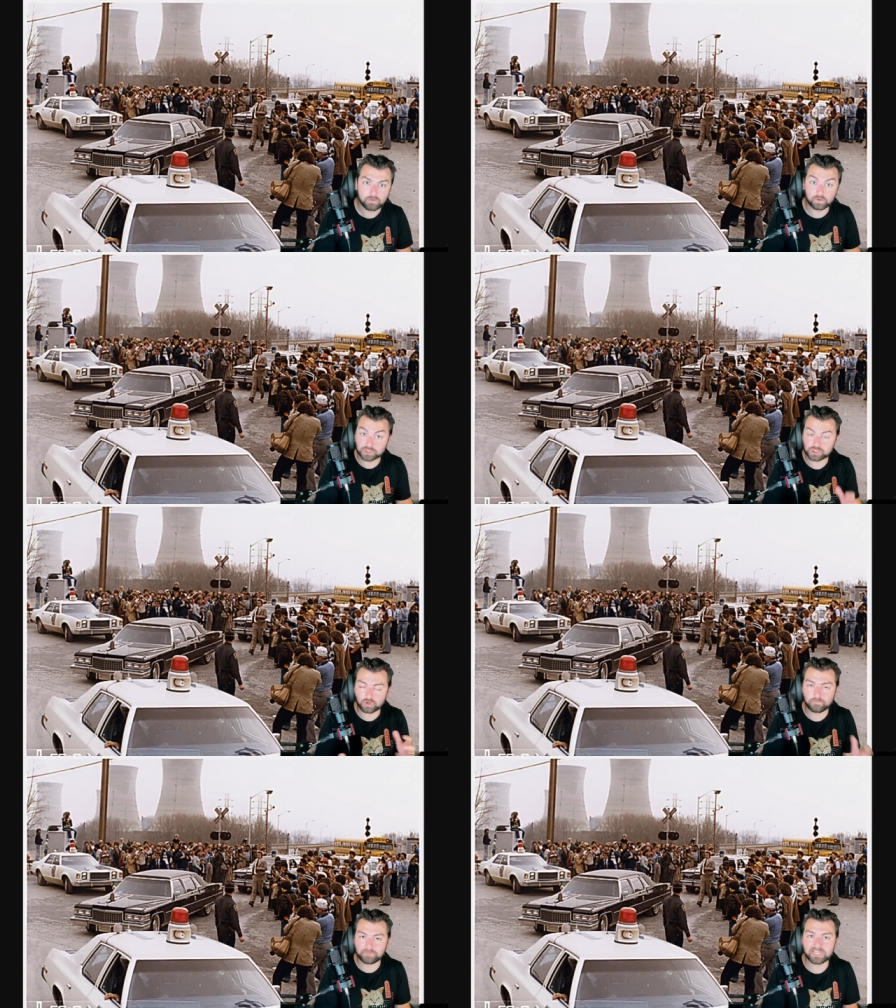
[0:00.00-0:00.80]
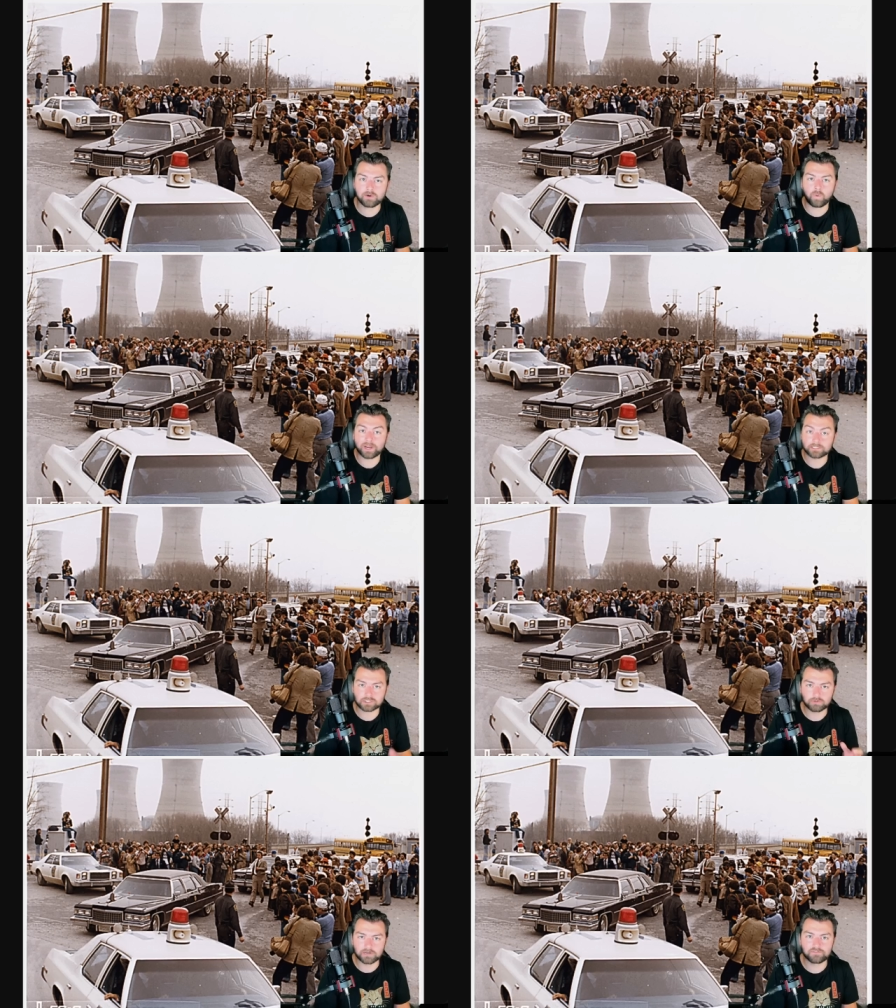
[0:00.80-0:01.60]
was so big, why it's
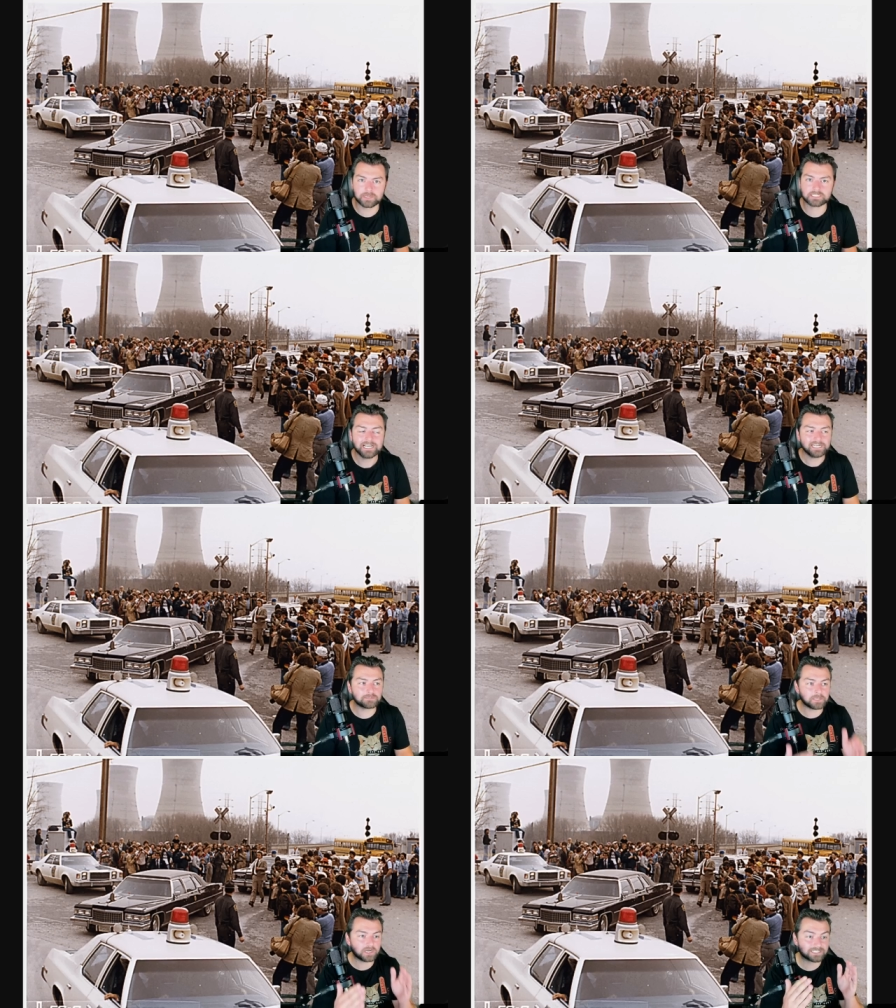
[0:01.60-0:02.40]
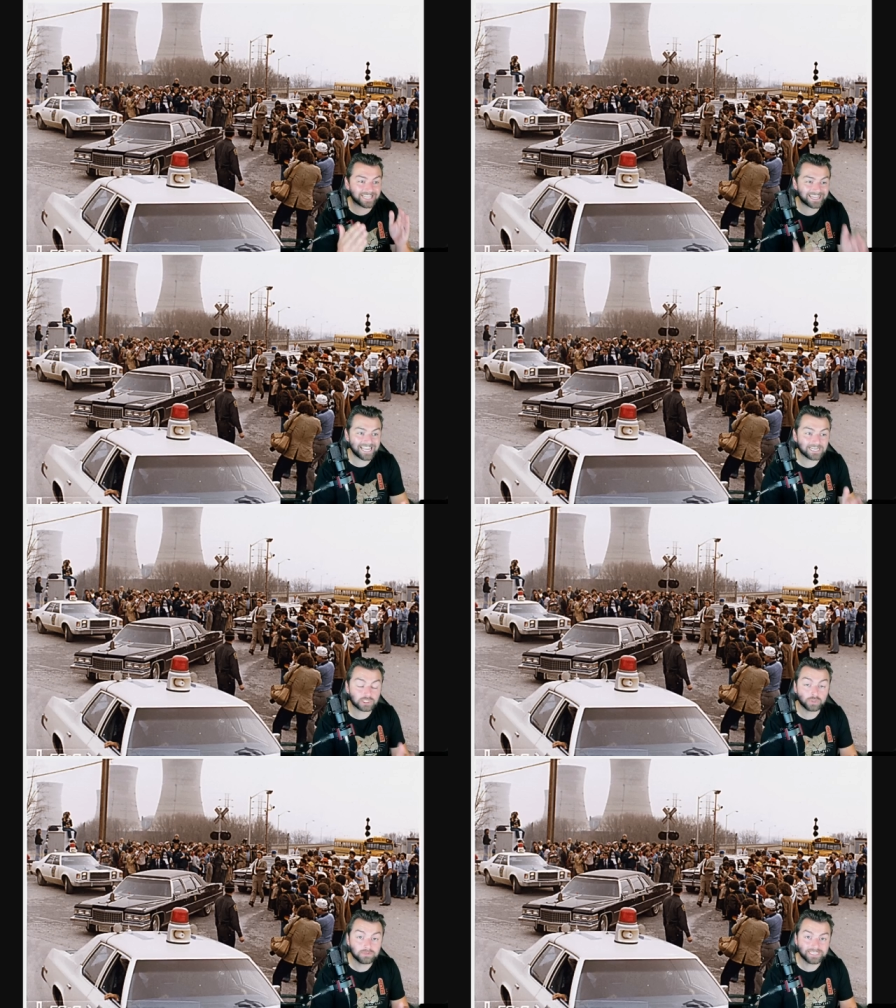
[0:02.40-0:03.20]
so infamous, is because thanks
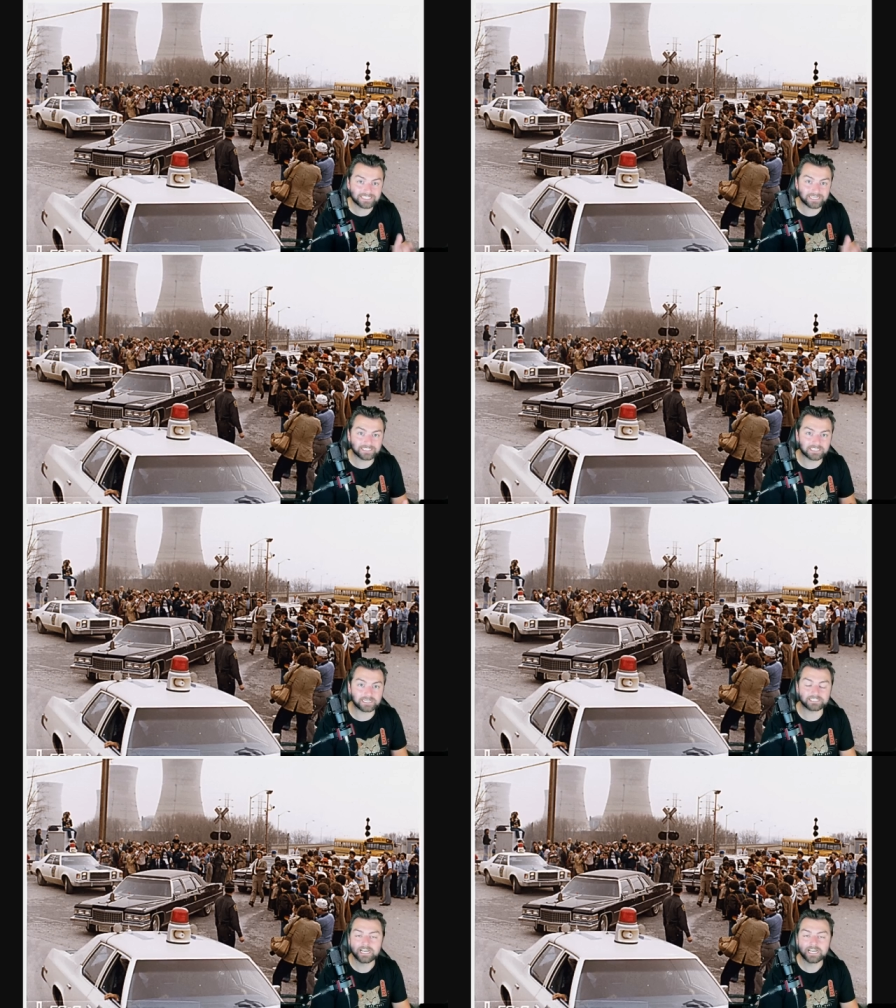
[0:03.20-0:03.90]
to this incident,